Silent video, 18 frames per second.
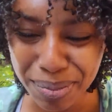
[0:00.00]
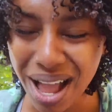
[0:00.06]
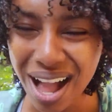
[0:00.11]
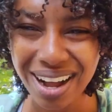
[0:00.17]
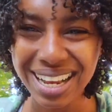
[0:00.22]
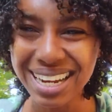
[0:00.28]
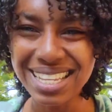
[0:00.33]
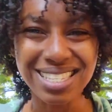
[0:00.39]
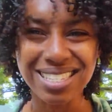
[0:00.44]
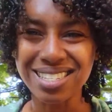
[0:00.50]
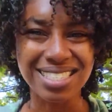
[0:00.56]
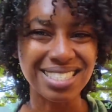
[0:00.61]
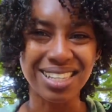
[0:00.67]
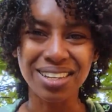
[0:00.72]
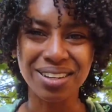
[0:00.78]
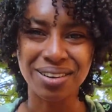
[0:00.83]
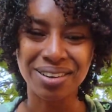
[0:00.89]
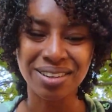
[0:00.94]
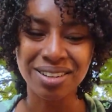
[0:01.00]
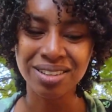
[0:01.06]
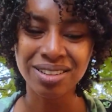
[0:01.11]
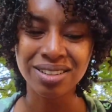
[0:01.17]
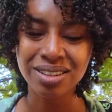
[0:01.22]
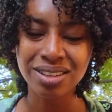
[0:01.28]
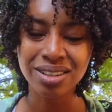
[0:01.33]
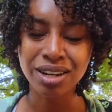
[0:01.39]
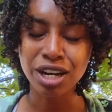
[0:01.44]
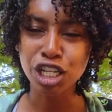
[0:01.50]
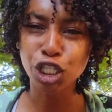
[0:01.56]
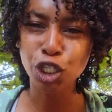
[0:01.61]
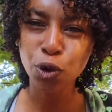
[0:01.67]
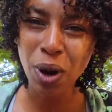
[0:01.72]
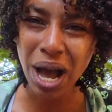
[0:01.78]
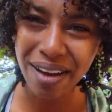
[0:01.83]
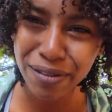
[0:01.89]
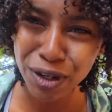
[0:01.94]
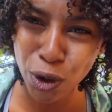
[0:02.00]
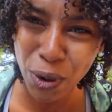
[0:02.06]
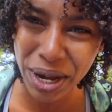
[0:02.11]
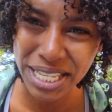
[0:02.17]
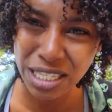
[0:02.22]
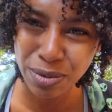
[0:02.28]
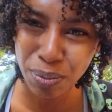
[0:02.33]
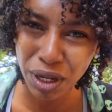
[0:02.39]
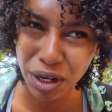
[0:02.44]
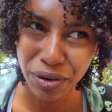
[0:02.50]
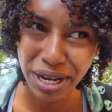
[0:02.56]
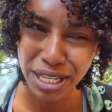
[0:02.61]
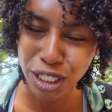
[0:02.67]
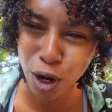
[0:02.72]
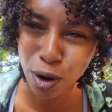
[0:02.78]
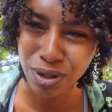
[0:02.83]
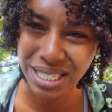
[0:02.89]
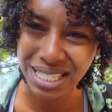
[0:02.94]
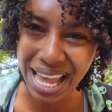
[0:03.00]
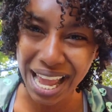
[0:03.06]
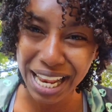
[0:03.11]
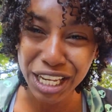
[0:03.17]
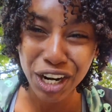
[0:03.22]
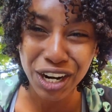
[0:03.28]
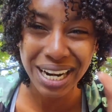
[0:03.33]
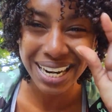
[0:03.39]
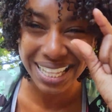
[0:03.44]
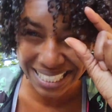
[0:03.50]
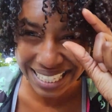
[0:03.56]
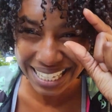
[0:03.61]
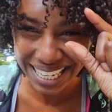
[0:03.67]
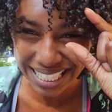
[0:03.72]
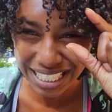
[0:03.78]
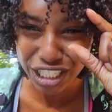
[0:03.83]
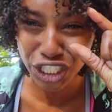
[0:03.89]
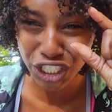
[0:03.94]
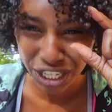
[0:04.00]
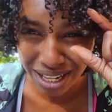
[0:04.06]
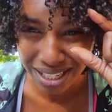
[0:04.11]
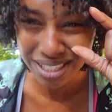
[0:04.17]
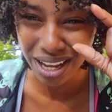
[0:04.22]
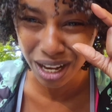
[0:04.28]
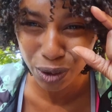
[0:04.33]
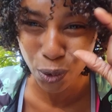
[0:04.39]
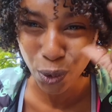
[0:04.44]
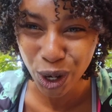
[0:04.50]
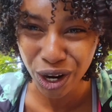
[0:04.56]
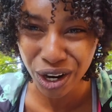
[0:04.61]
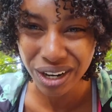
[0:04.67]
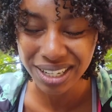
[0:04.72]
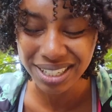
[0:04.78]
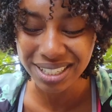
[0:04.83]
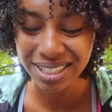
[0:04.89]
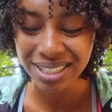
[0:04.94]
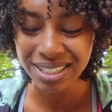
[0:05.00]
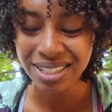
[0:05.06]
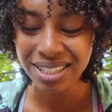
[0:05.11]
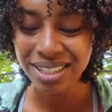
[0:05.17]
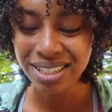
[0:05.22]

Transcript: them not gonna listen to you. Because you have no experience outside your little, little sheltered world.